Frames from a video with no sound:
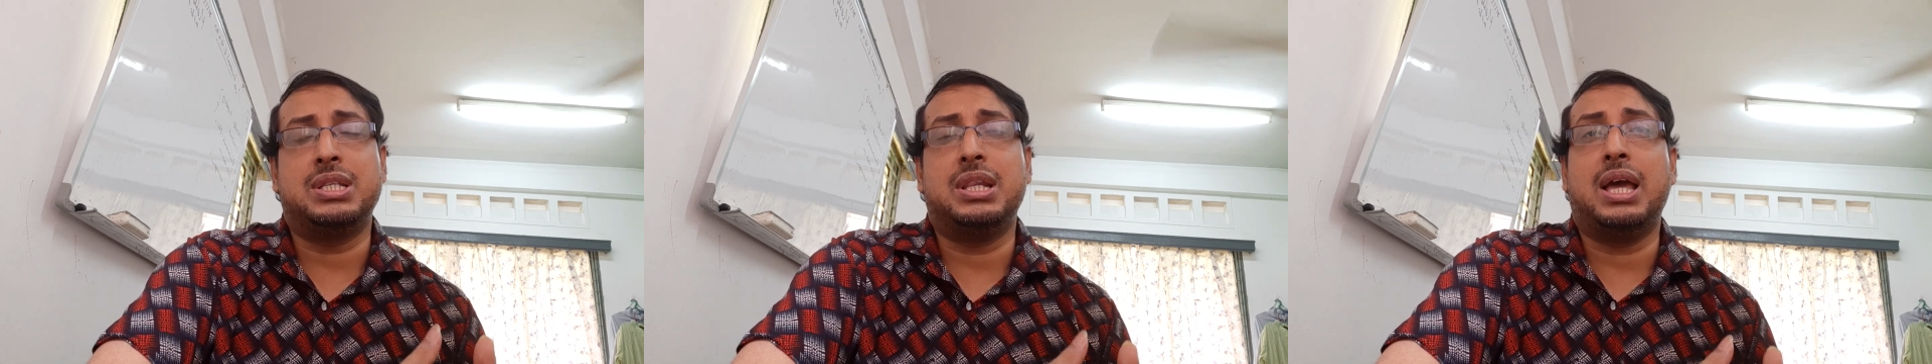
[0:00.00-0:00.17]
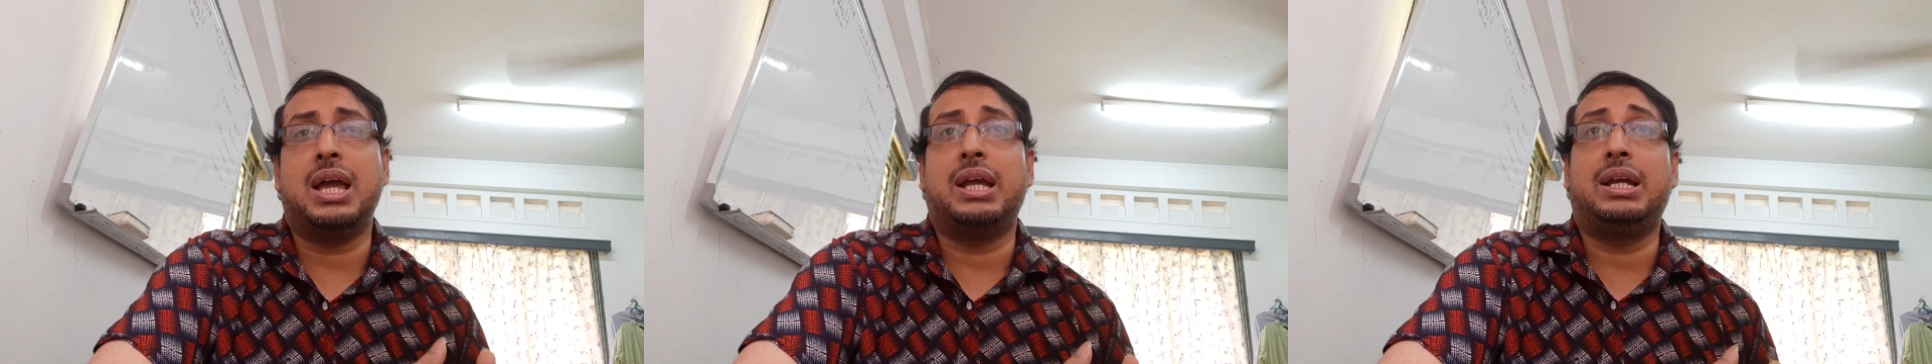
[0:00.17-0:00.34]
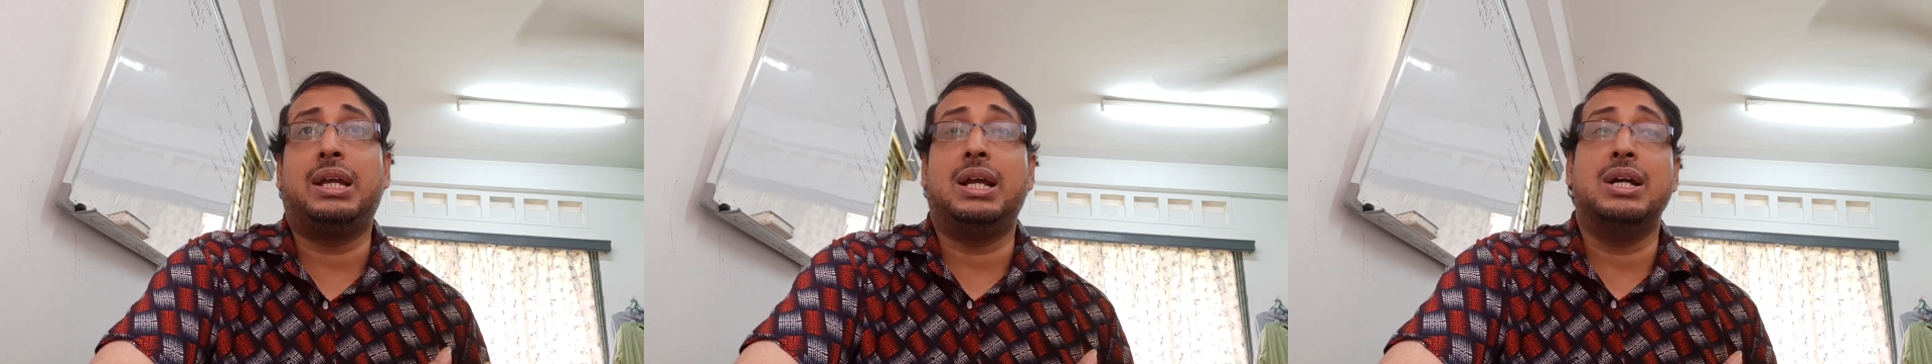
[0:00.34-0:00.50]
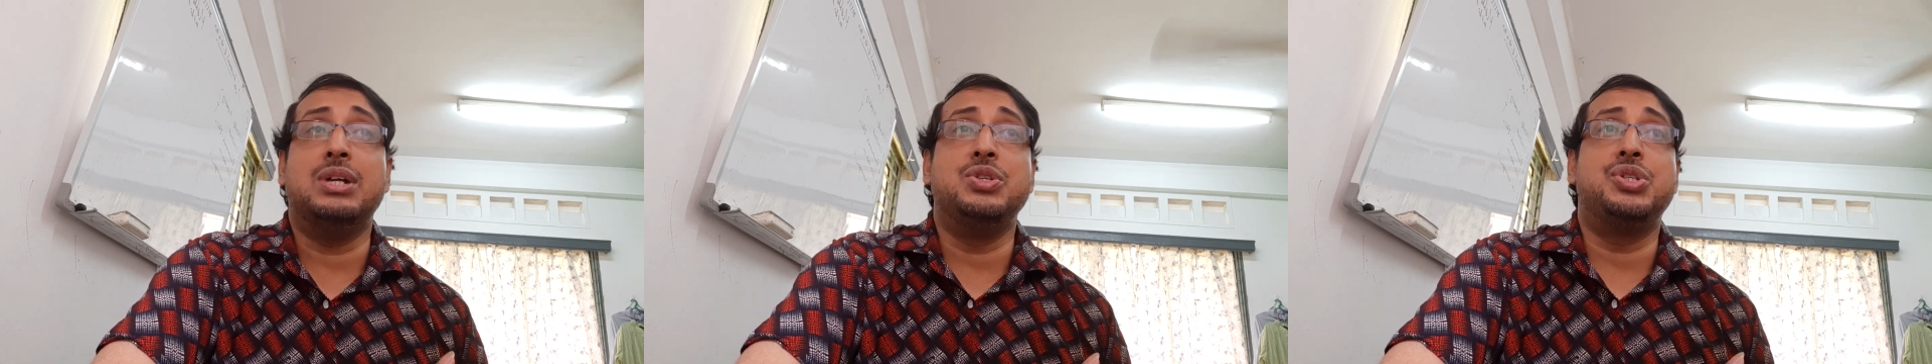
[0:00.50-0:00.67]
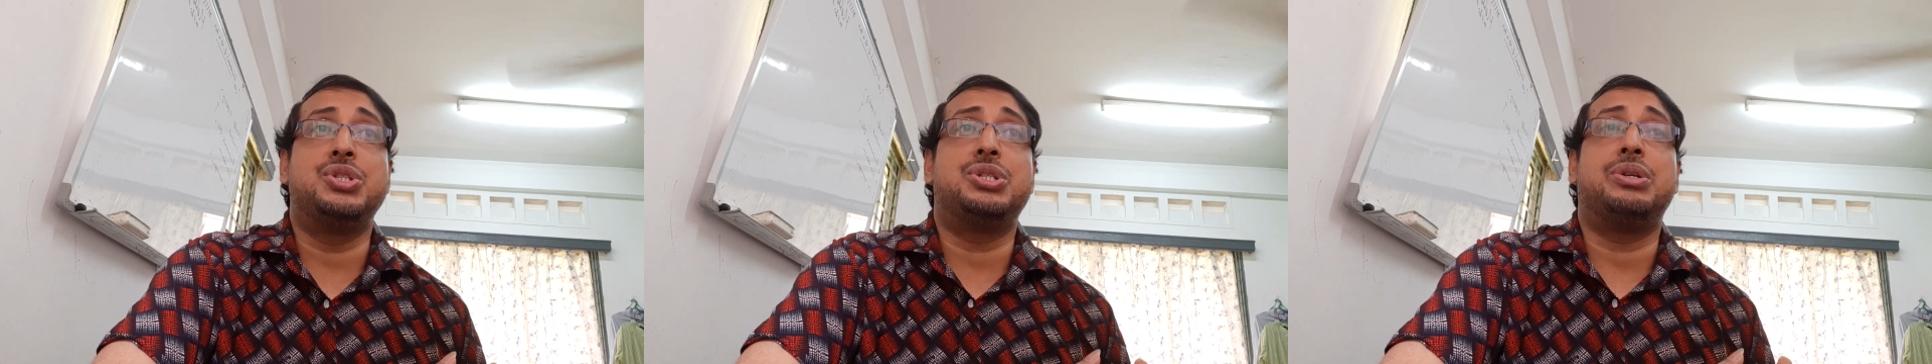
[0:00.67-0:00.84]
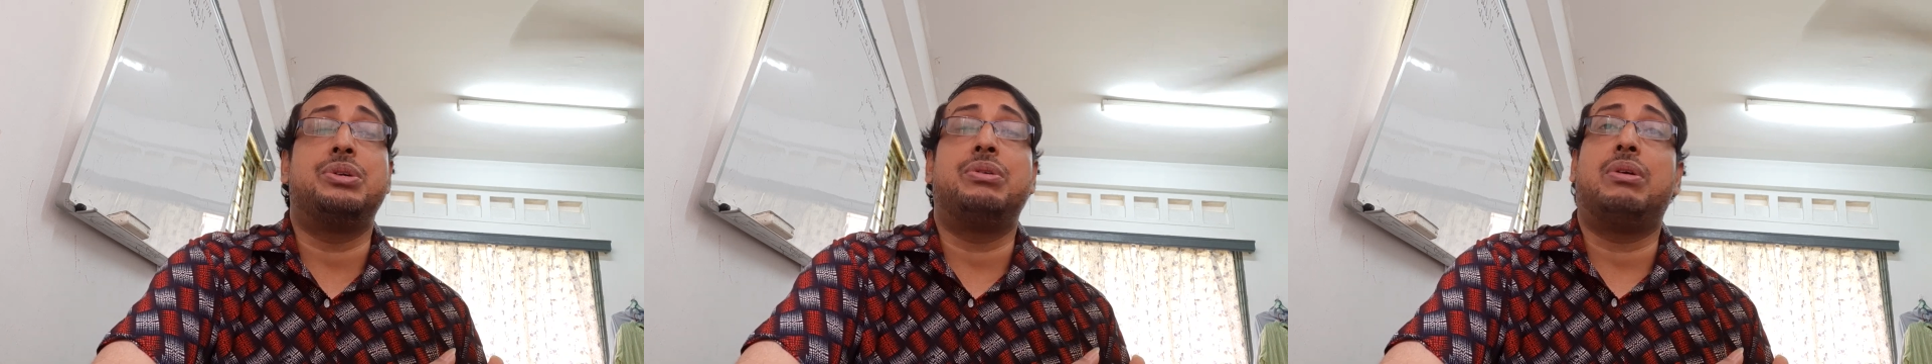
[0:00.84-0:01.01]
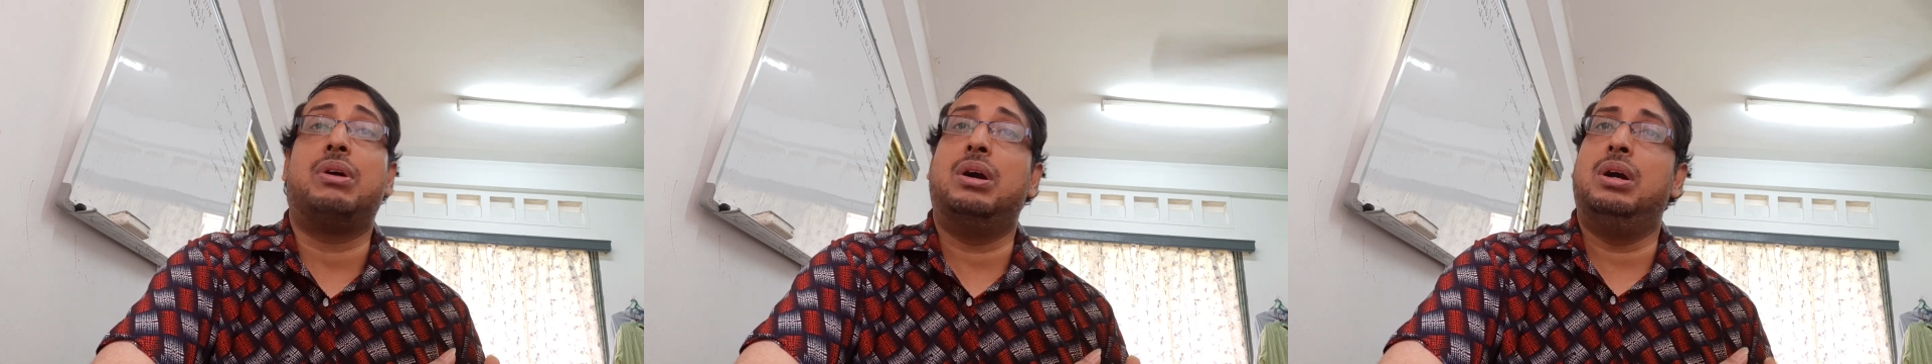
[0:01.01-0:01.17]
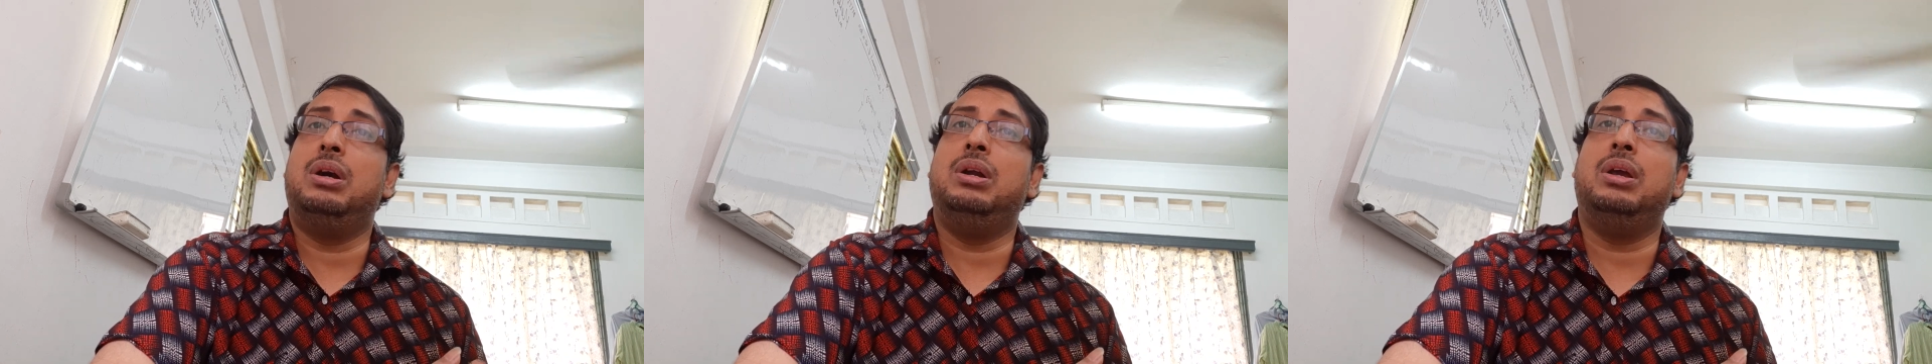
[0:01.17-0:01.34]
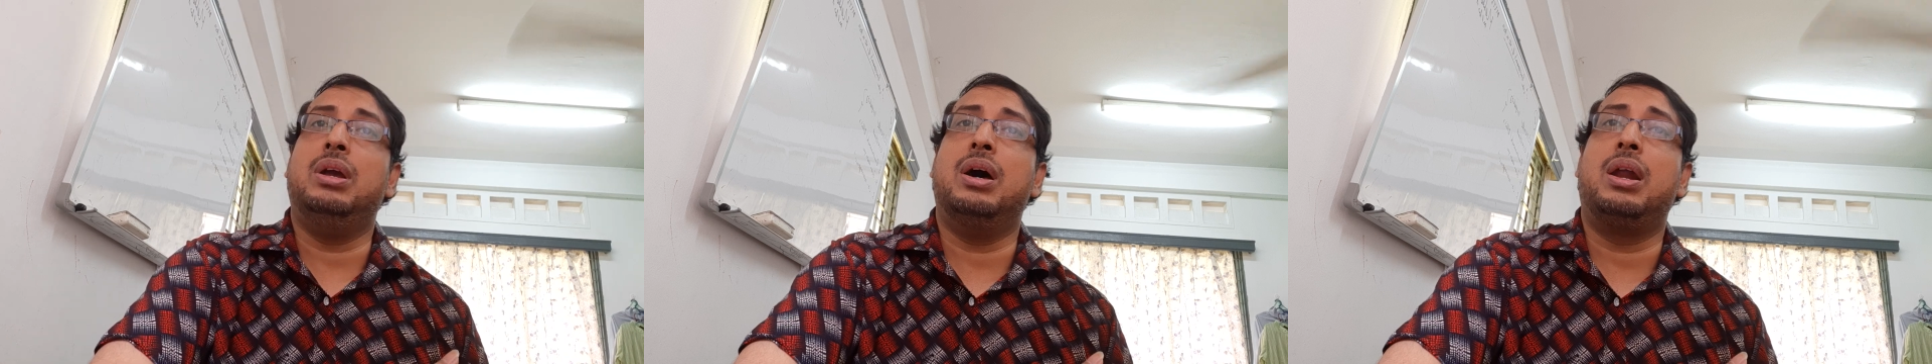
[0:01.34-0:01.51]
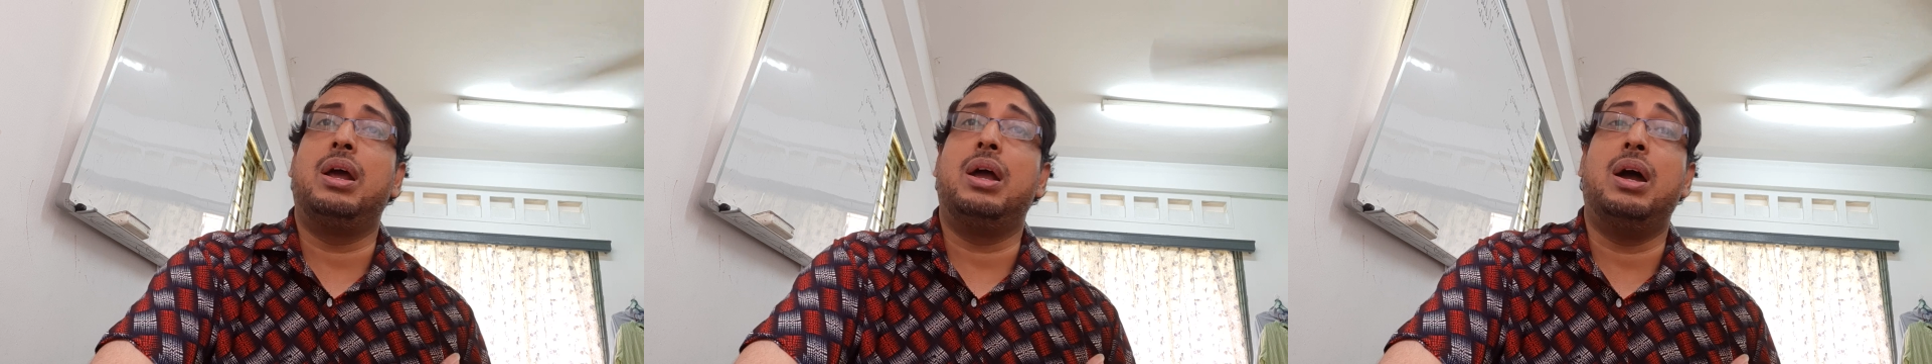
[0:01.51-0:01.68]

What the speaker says: like cancer earlier